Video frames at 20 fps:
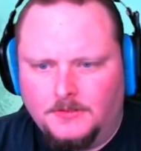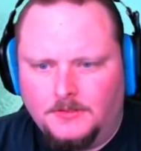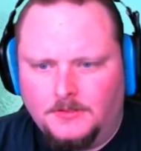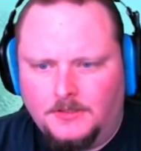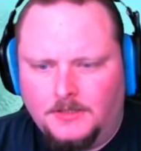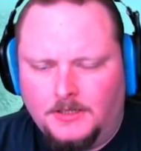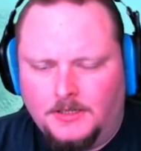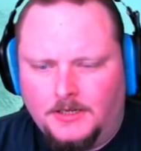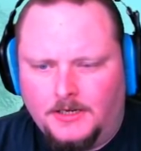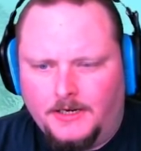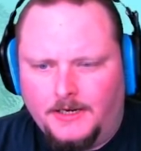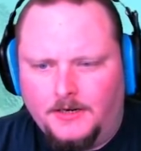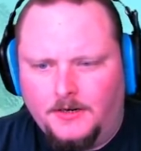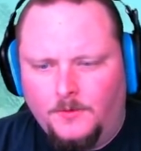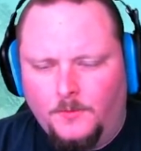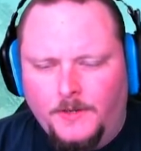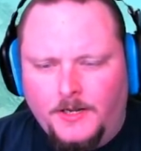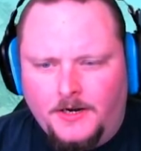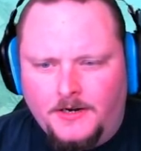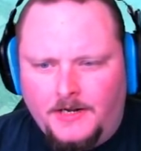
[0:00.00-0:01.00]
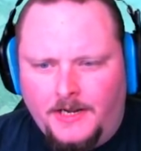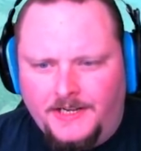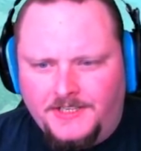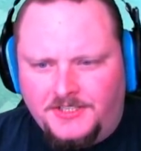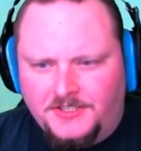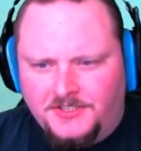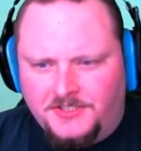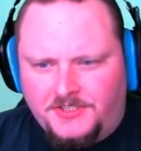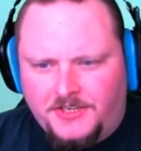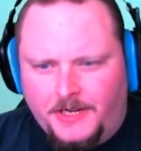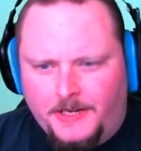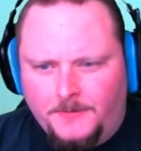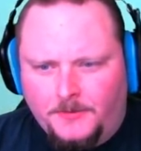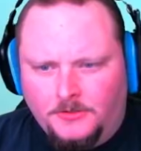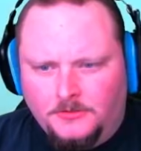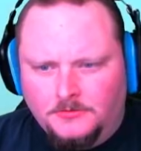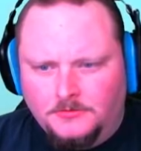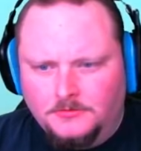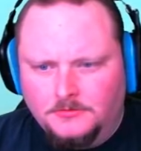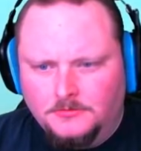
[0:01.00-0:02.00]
Alright, we are nice and stable.